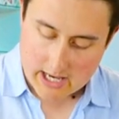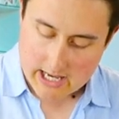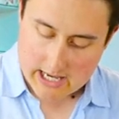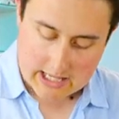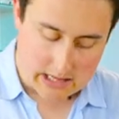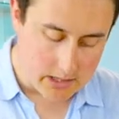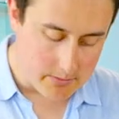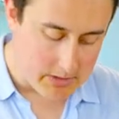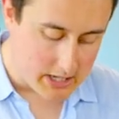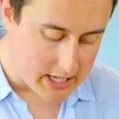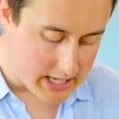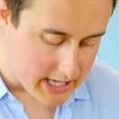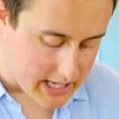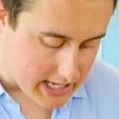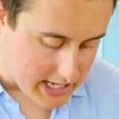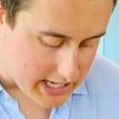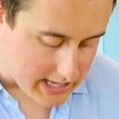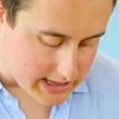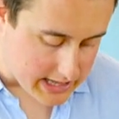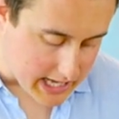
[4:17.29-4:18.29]
In the middle
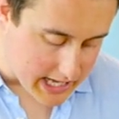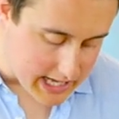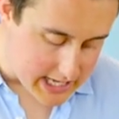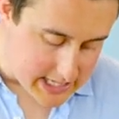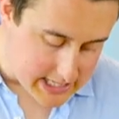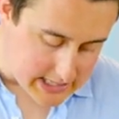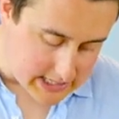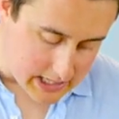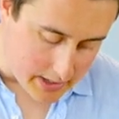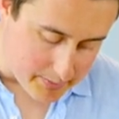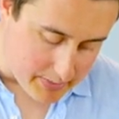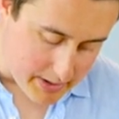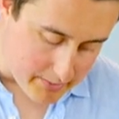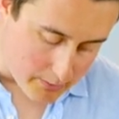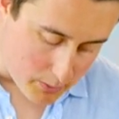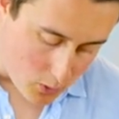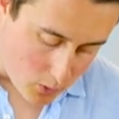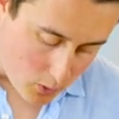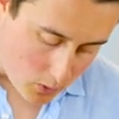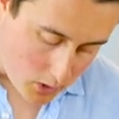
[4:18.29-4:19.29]
here, there is a bit
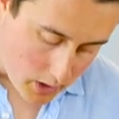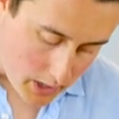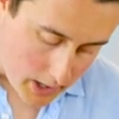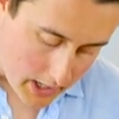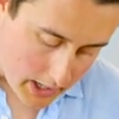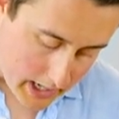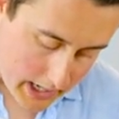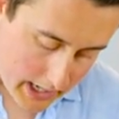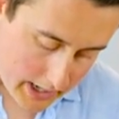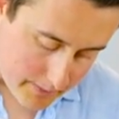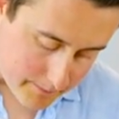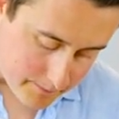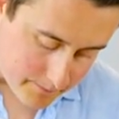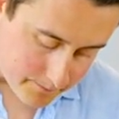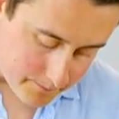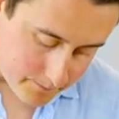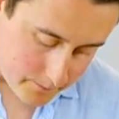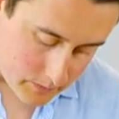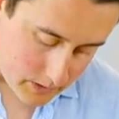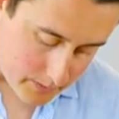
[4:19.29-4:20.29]
more
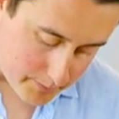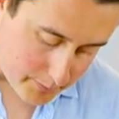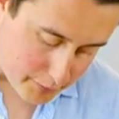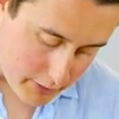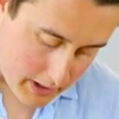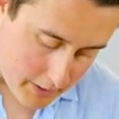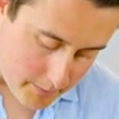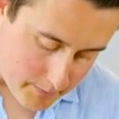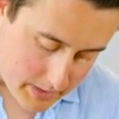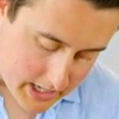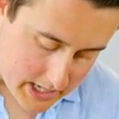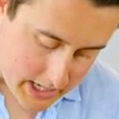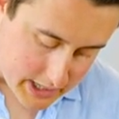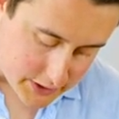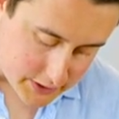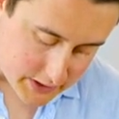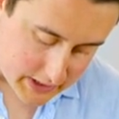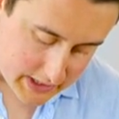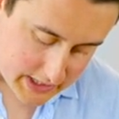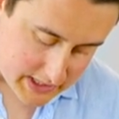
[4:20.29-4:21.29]
um, brown meat.
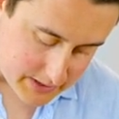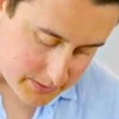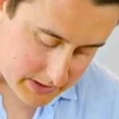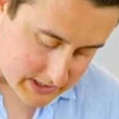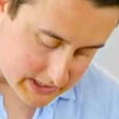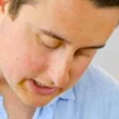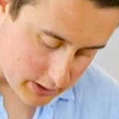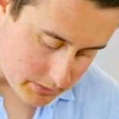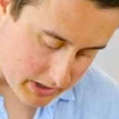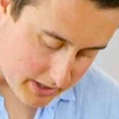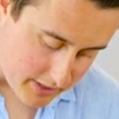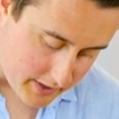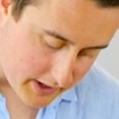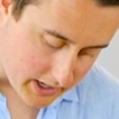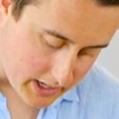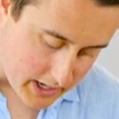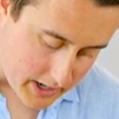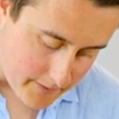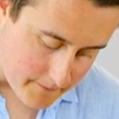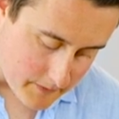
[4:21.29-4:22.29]
As you see, this bit's a little bit
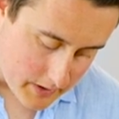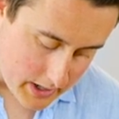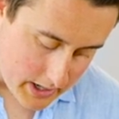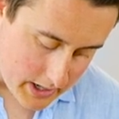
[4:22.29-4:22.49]
thicker.